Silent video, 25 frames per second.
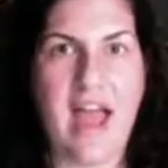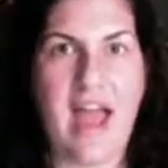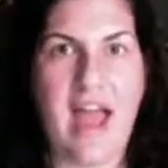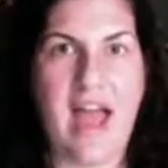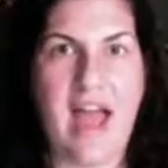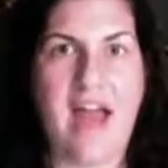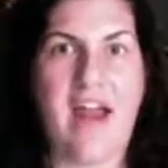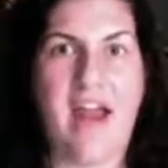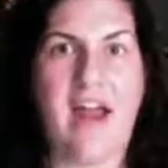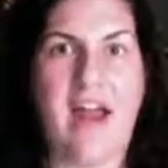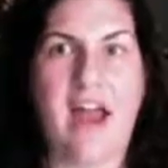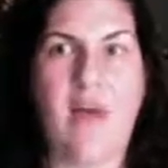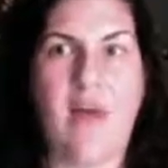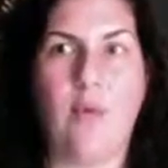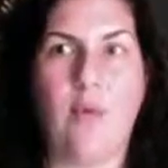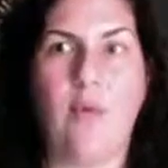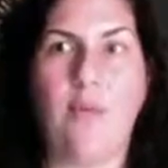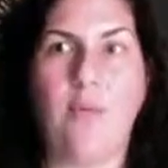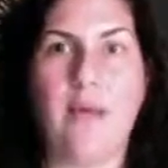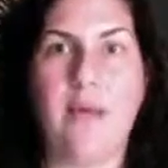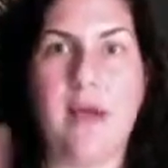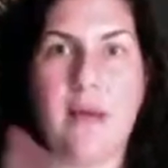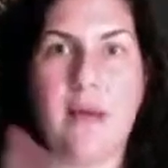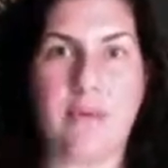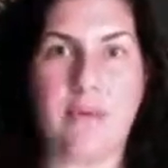And I will
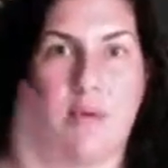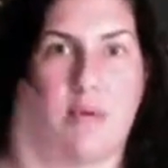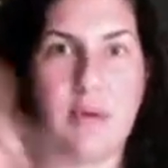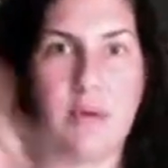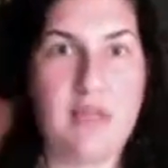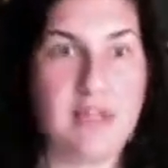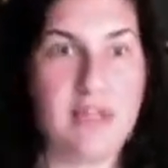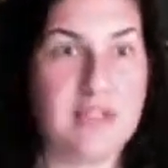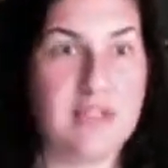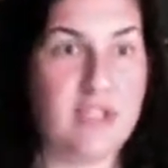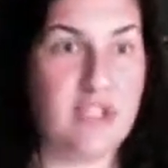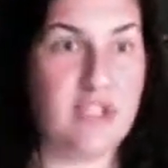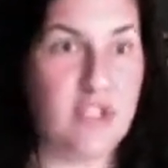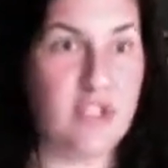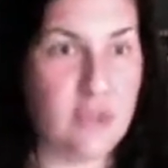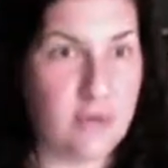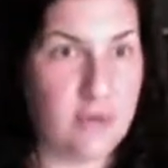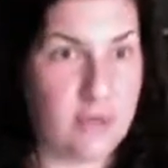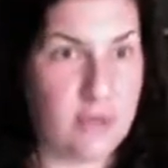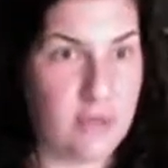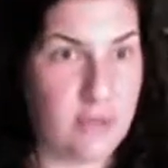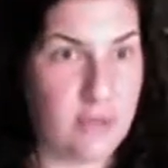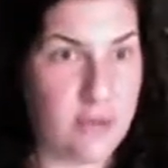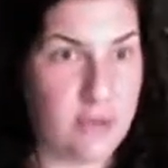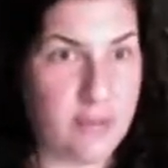be uploading this to
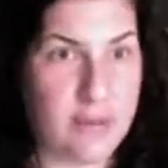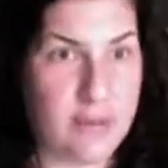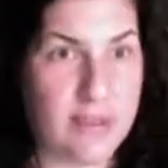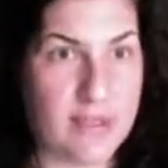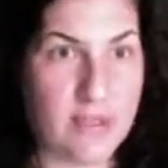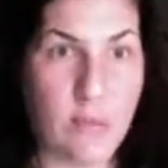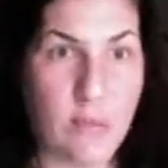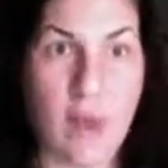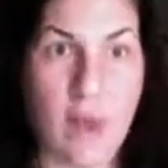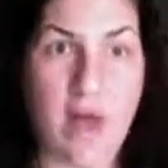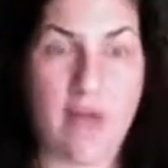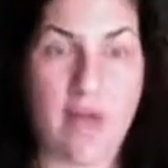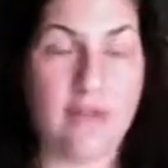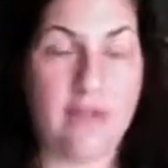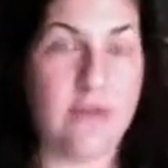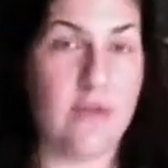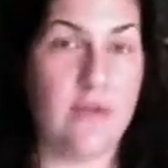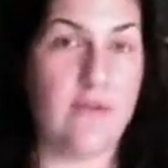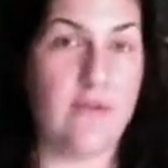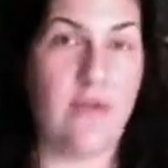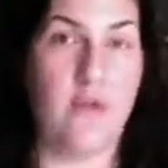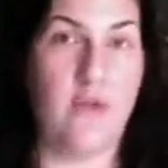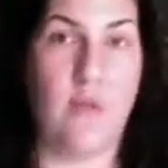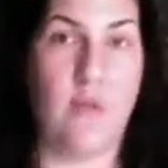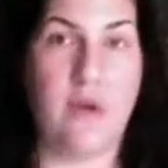YouTube as well. So
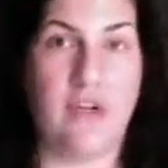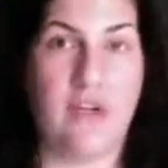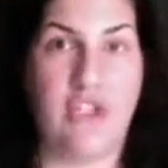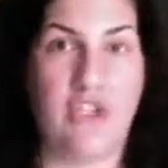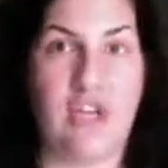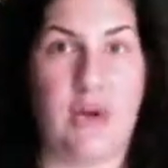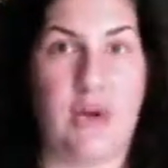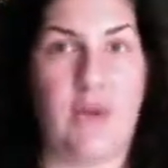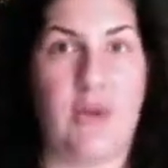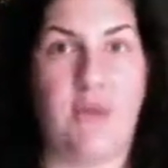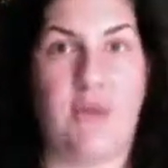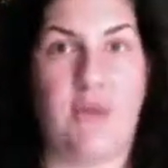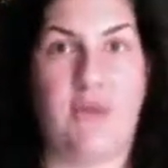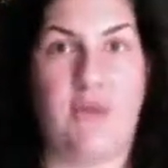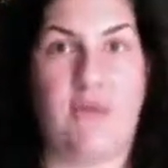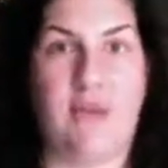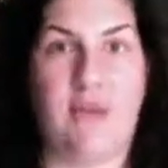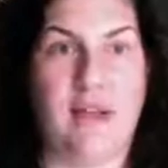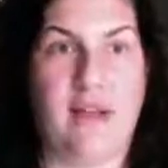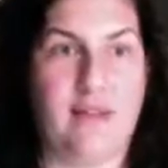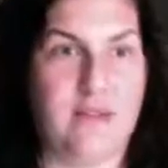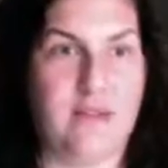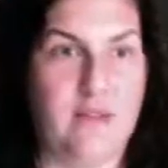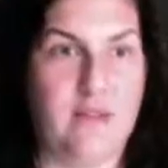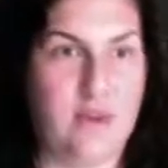if you want to share it with your
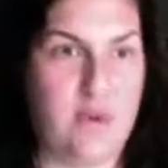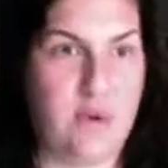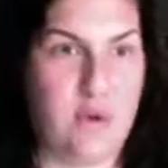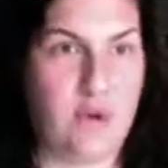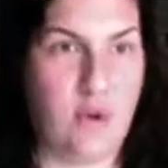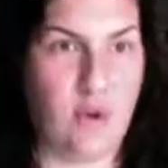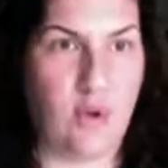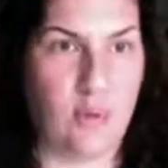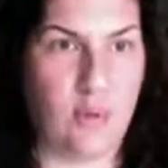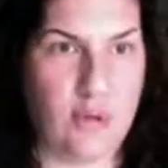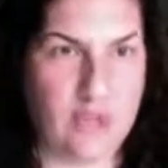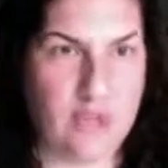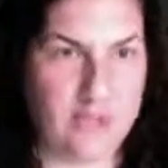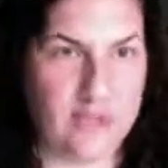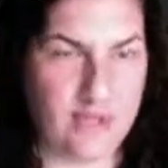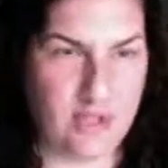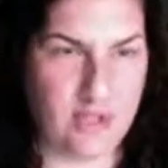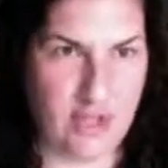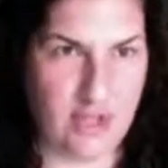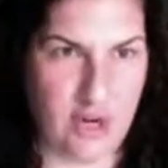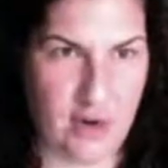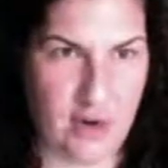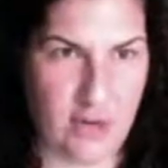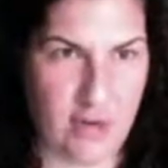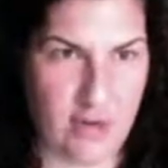friends, you can always
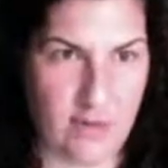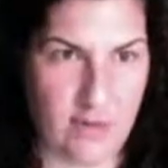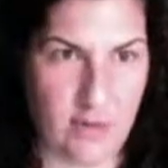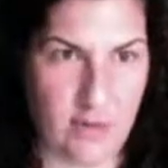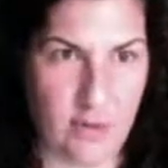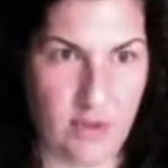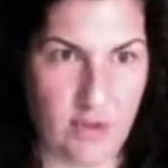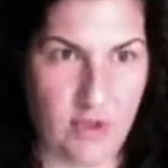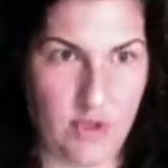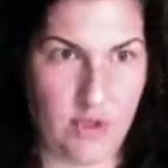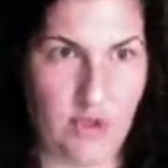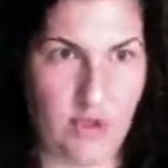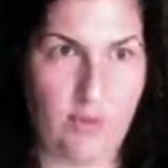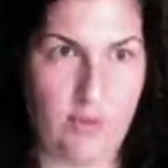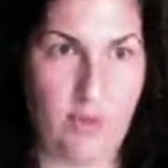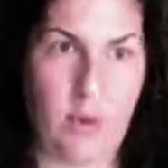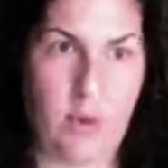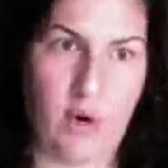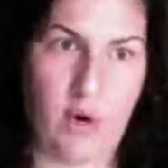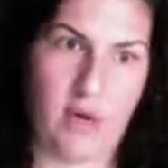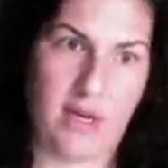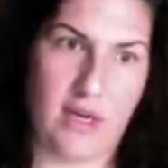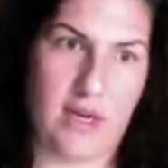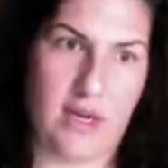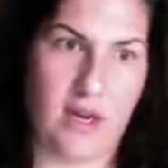share it from YouTube
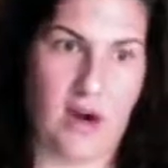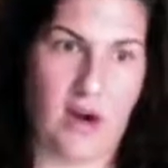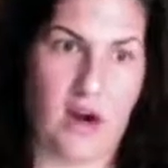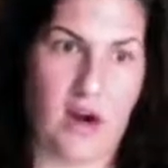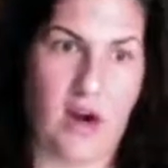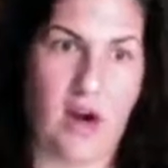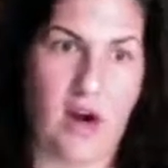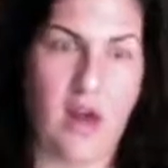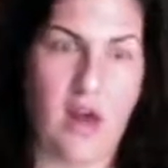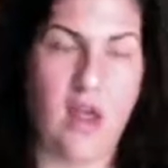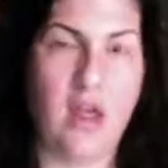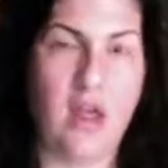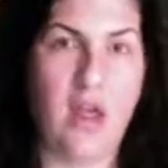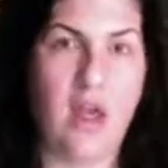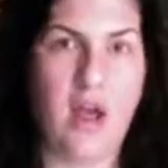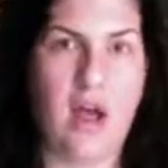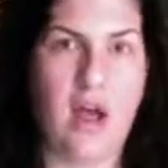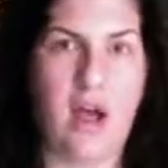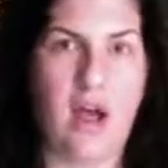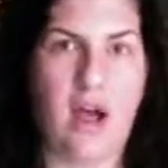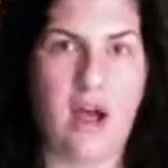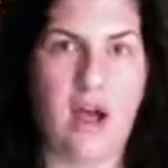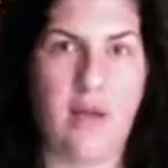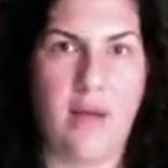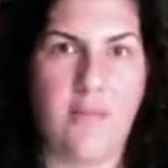or here
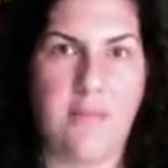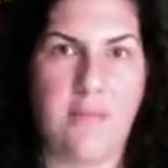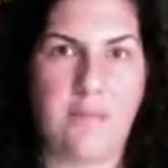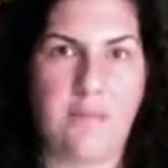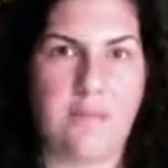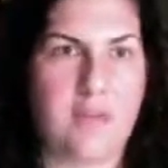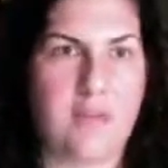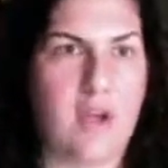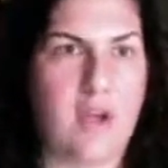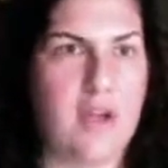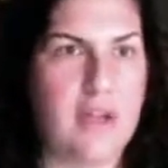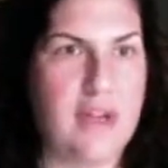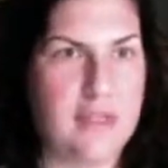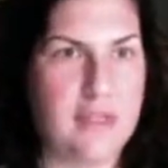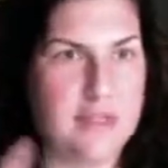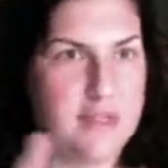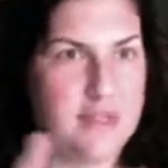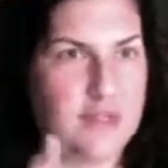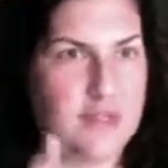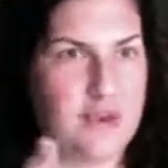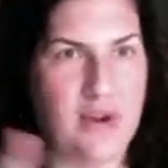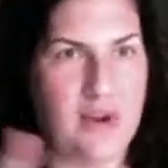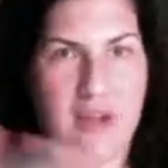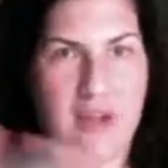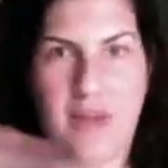on
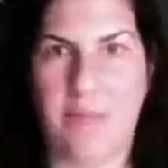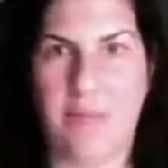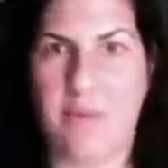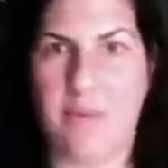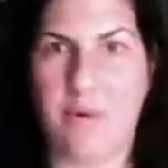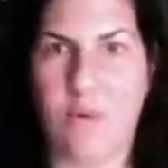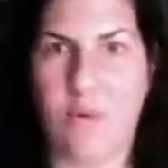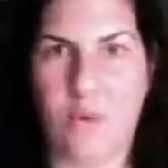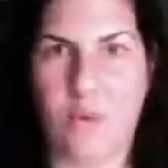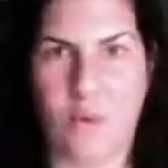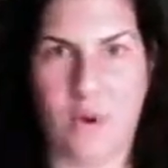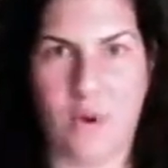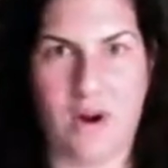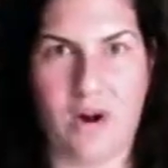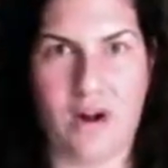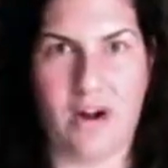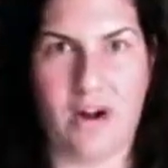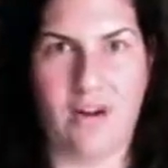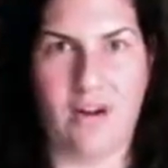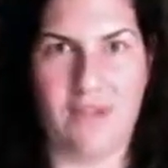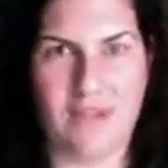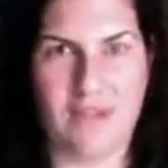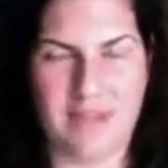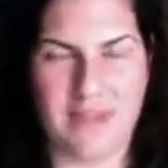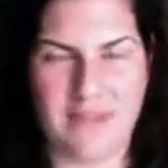Instagram
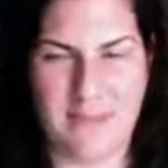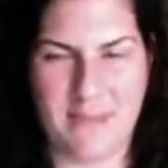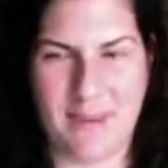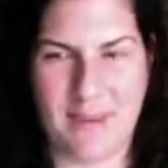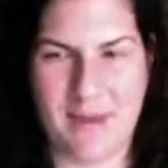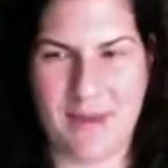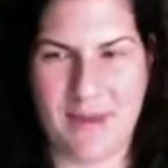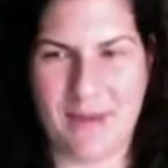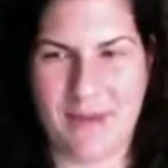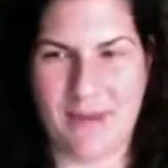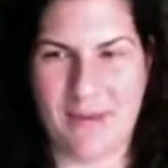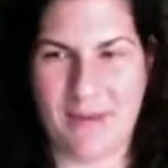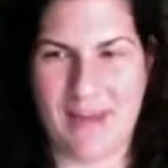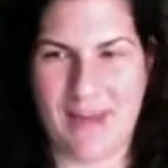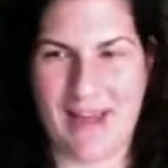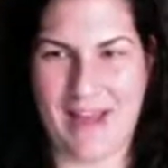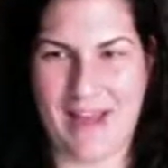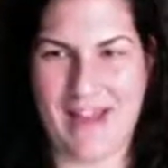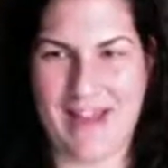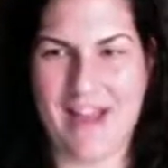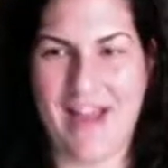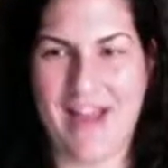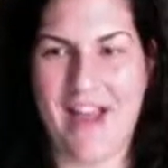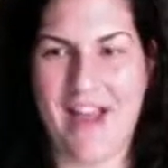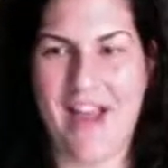or Facebook,
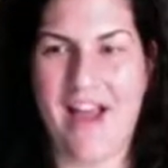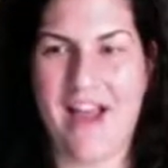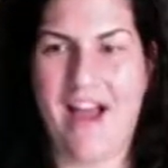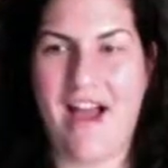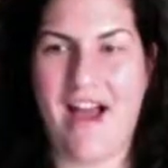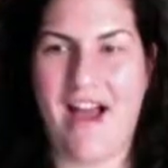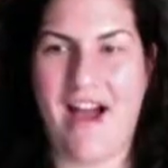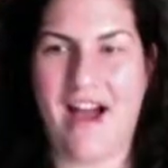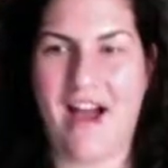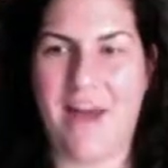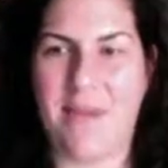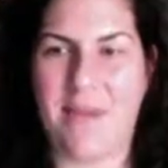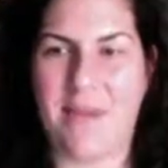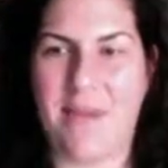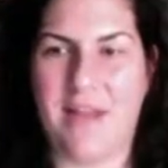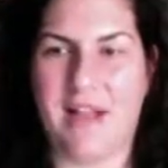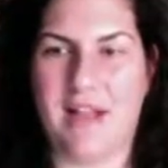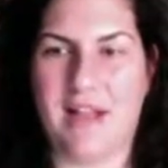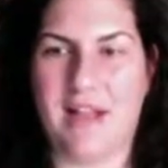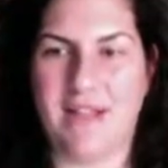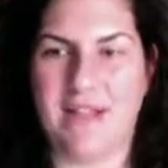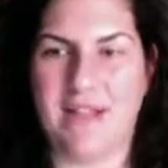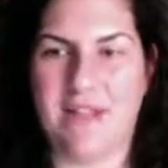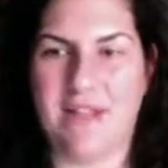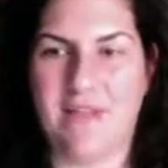okay?
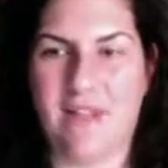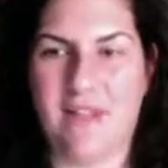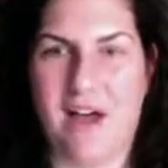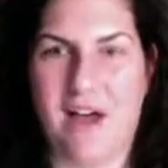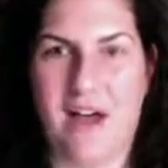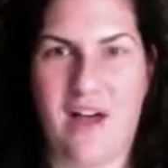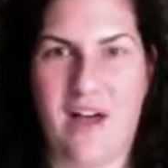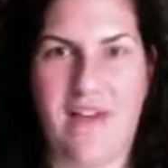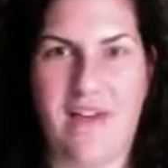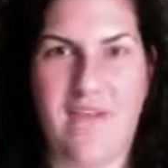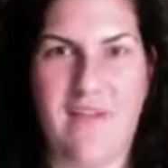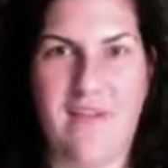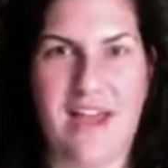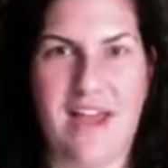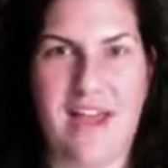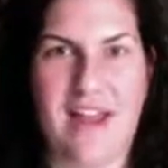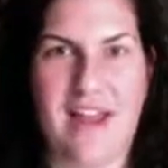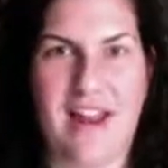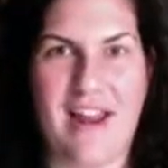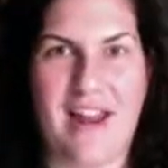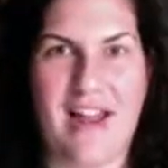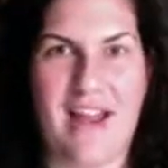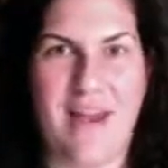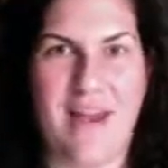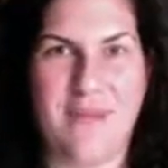Lots of love,
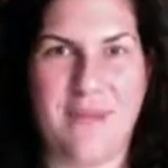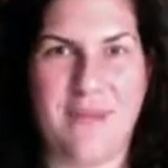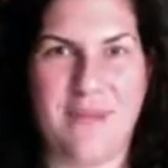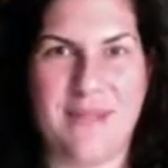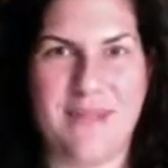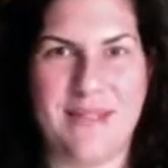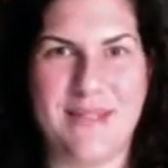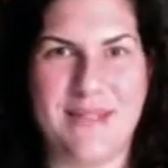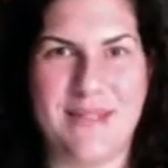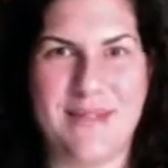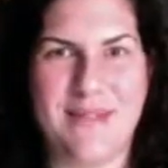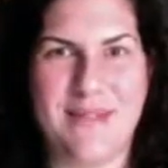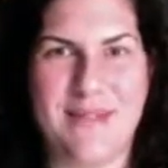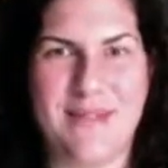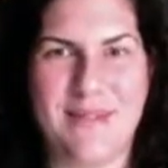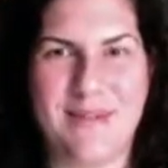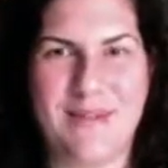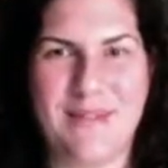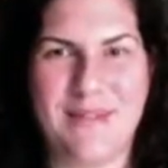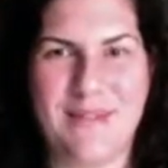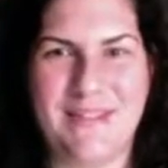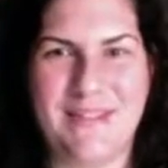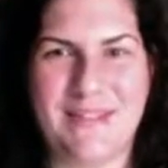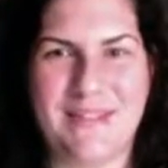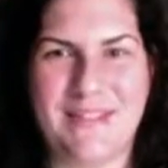and I will see you
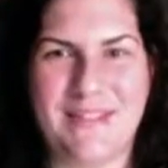soon.